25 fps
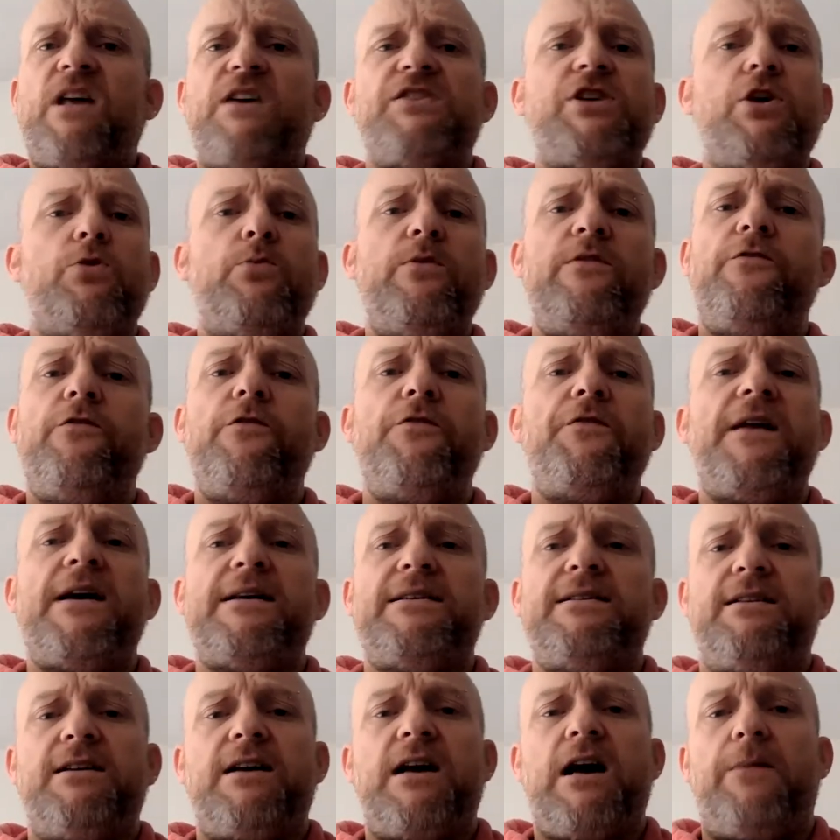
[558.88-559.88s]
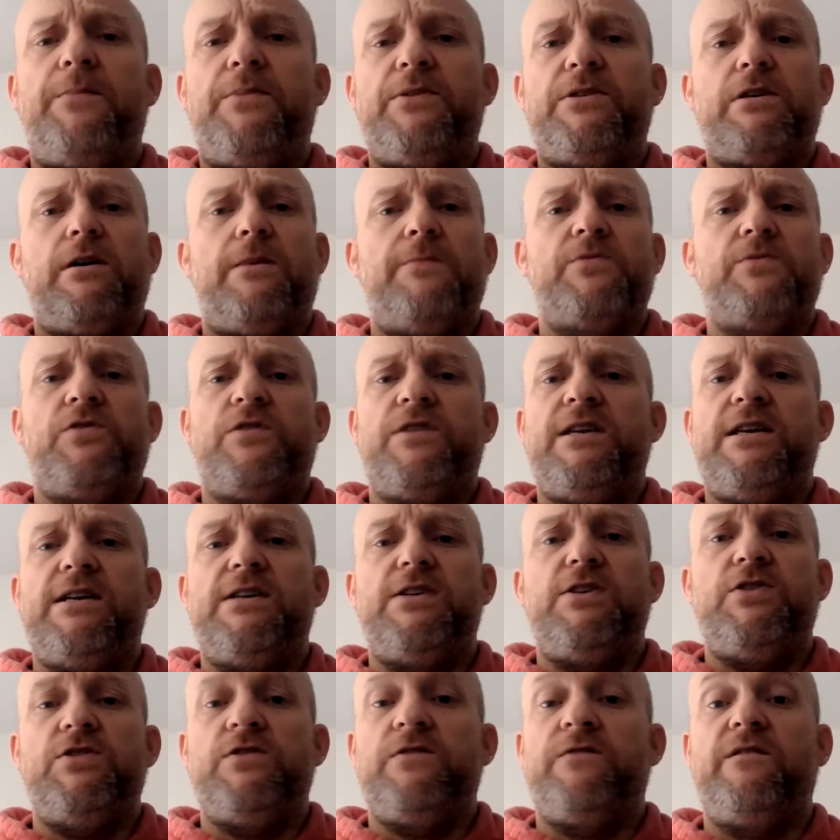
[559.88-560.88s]
So we've reflected a couple of times on the
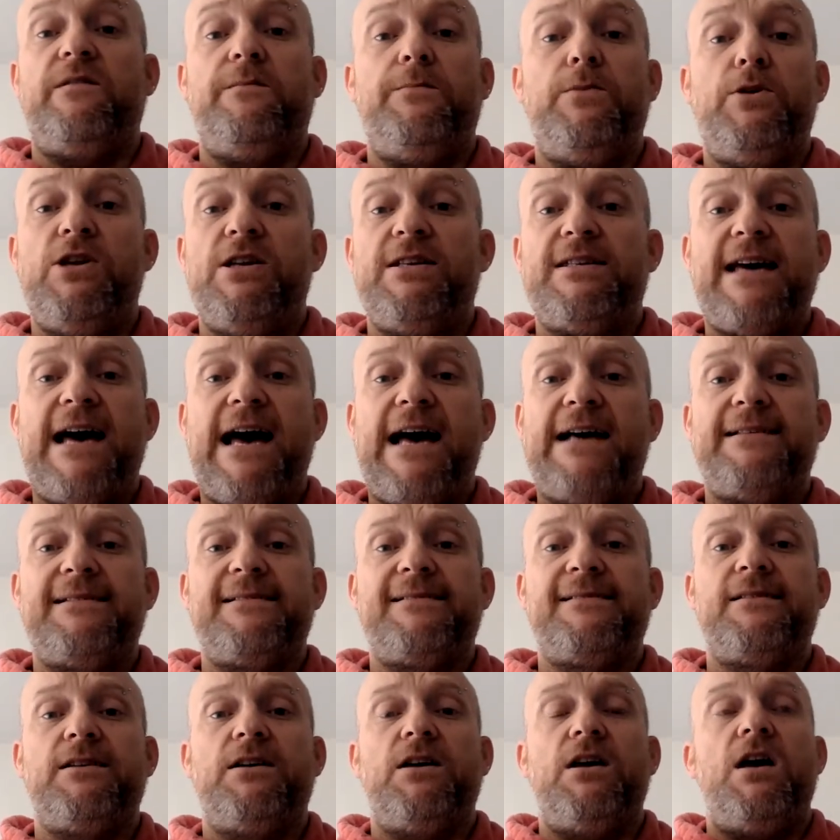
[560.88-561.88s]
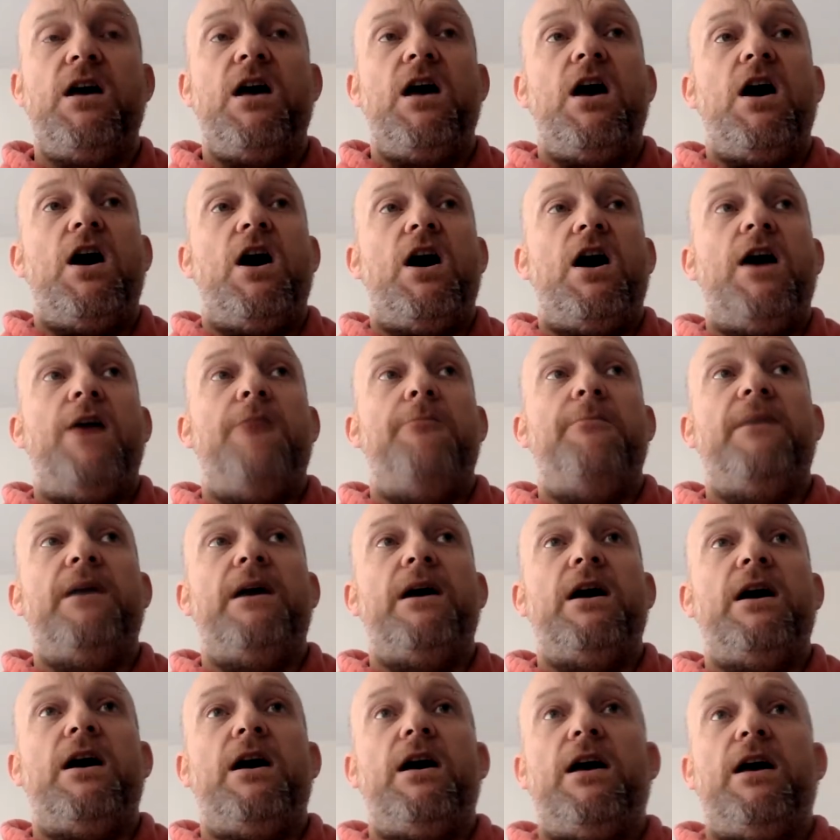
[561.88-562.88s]
issues of communitas,
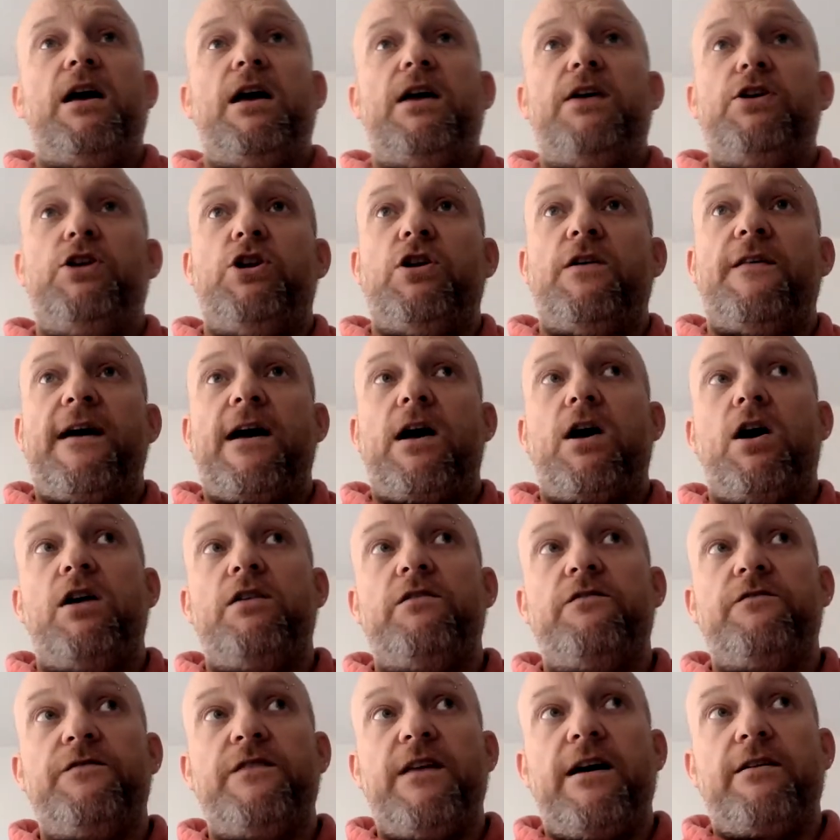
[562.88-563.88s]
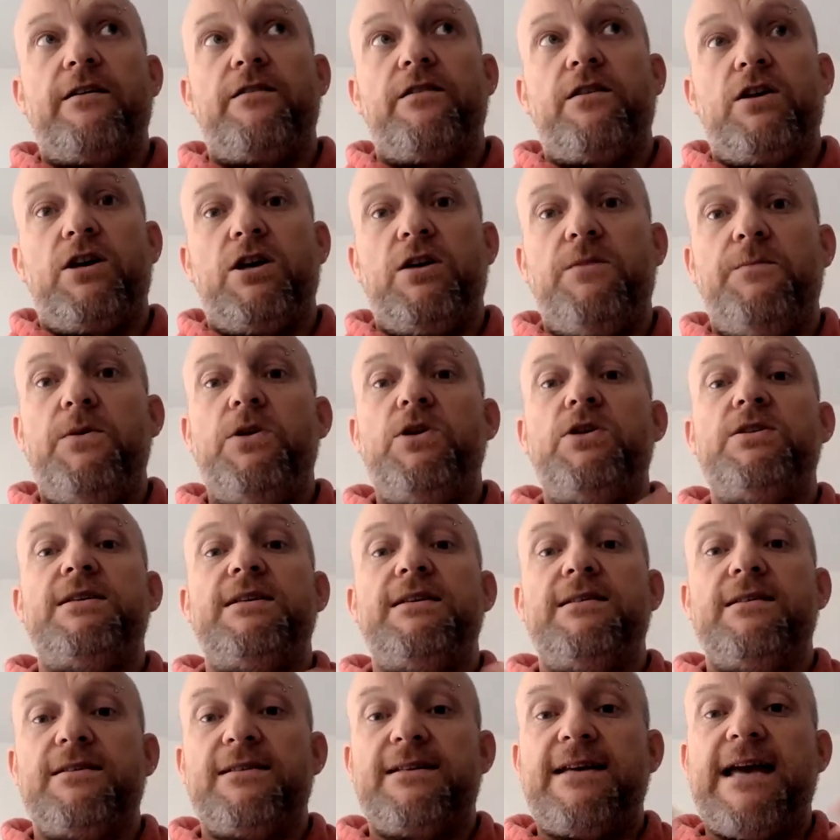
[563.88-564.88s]
that kind of the
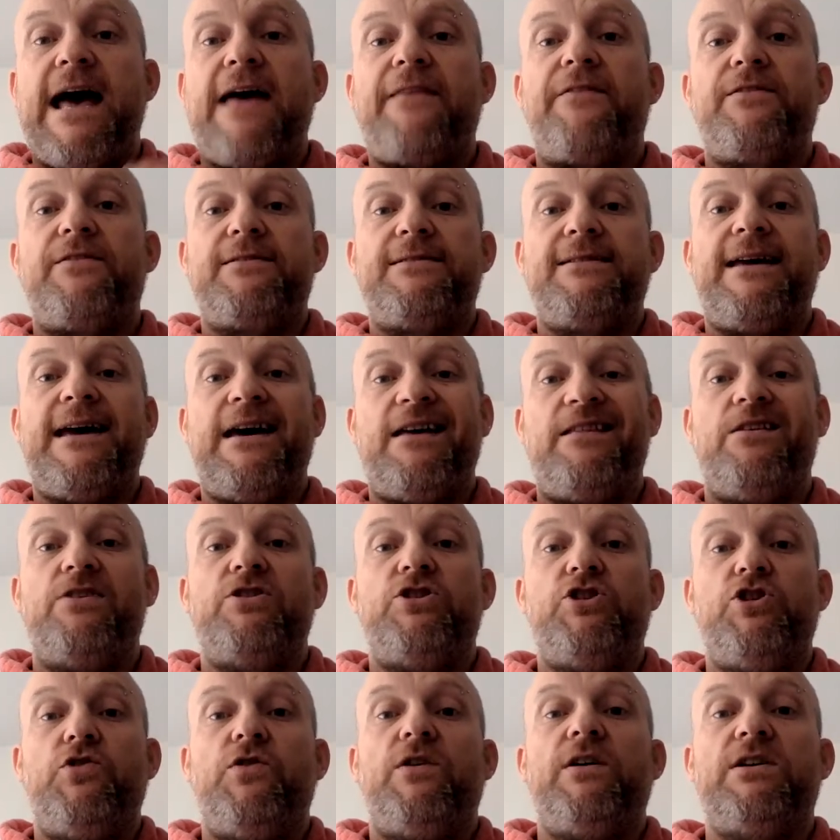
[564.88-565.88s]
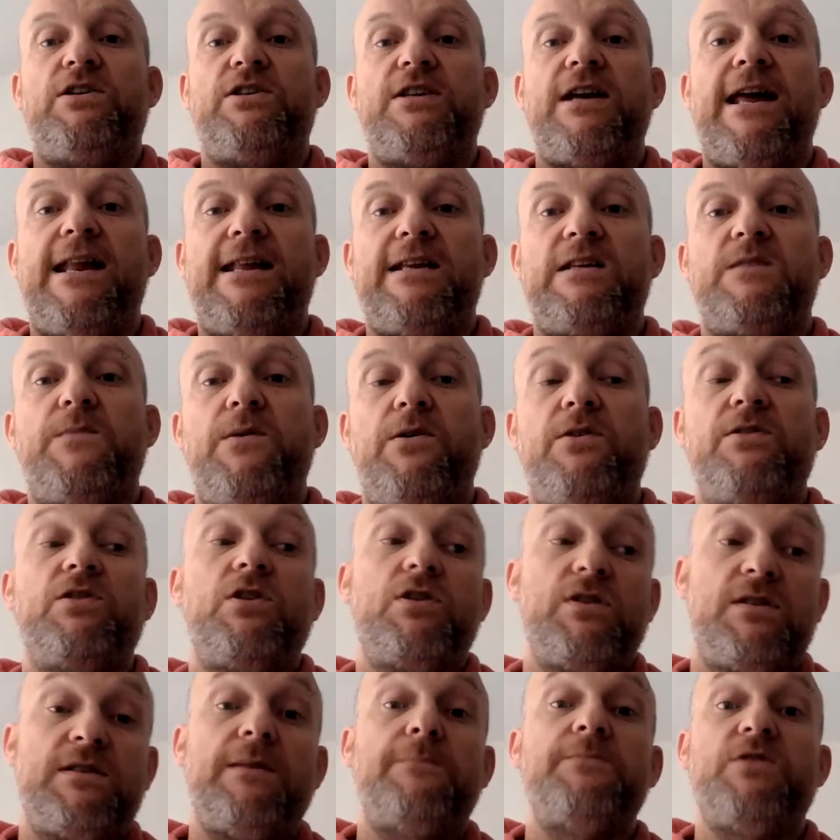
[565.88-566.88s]
community that's gathered together during a shared
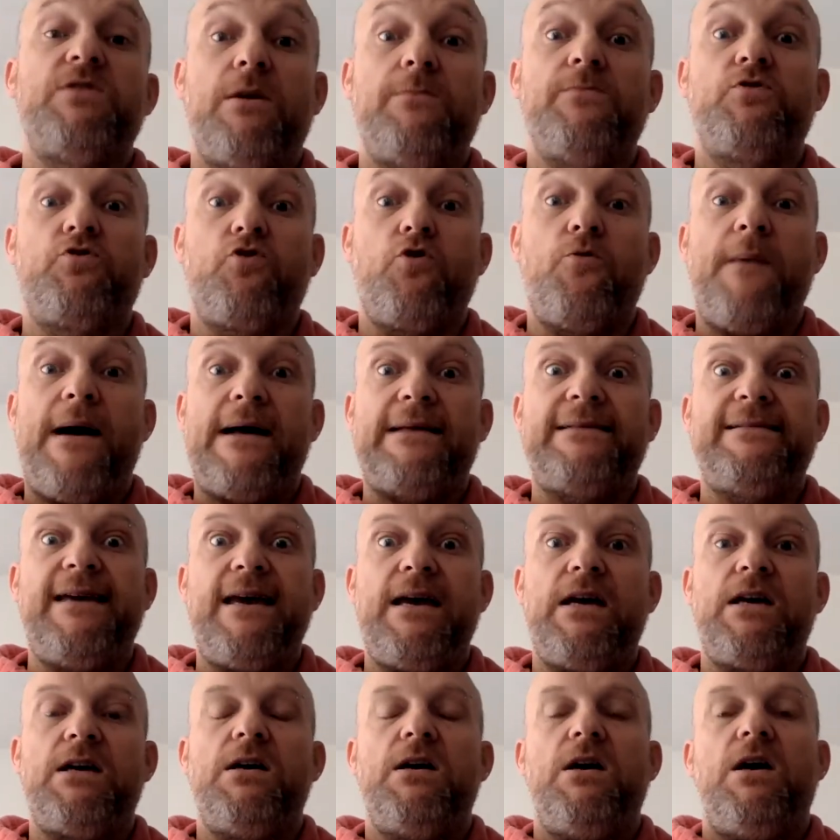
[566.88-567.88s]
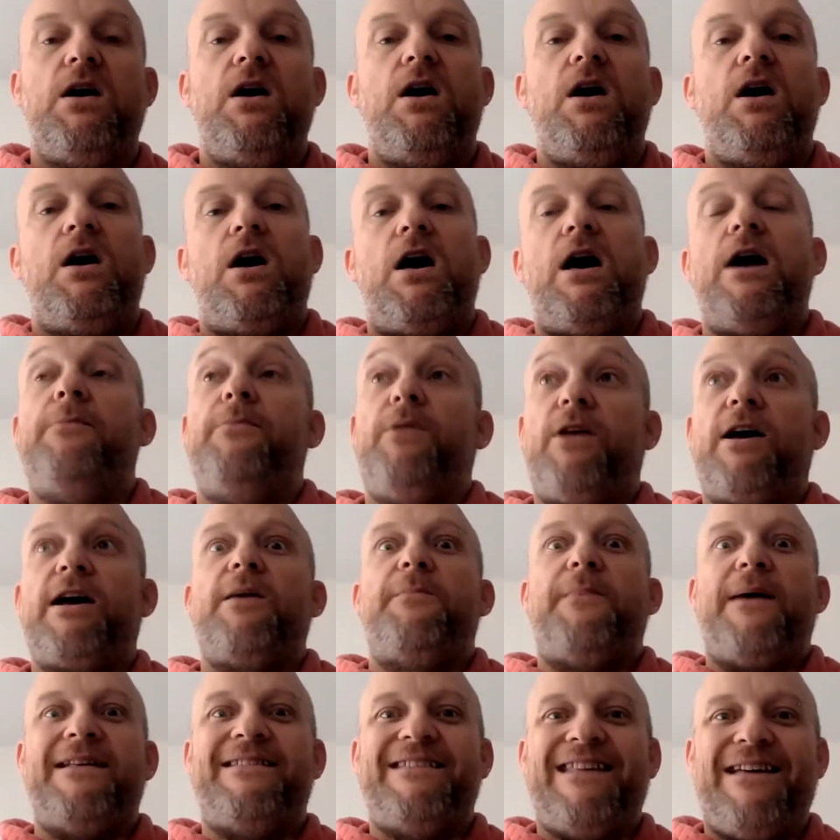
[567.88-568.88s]
experience, sometimes traumatic,
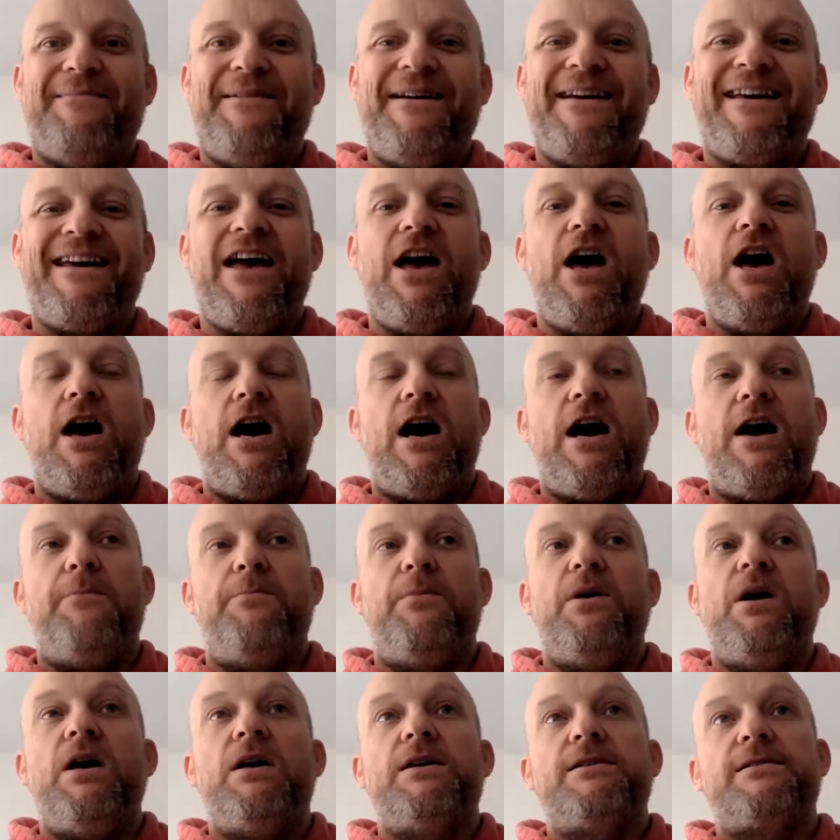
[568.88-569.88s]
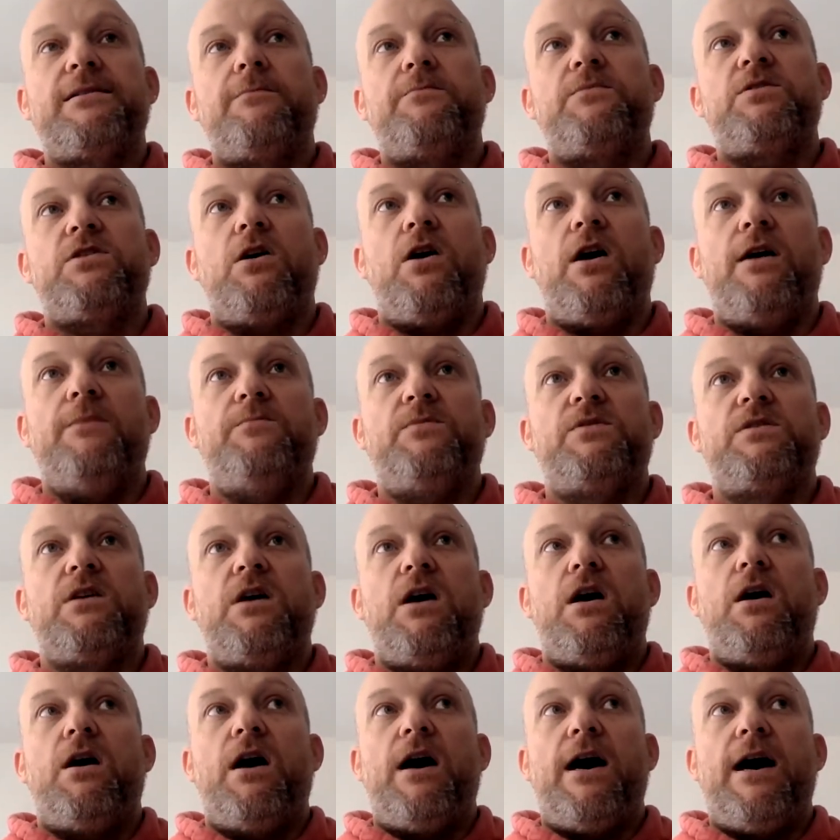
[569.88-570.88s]
like a pandemic, sometimes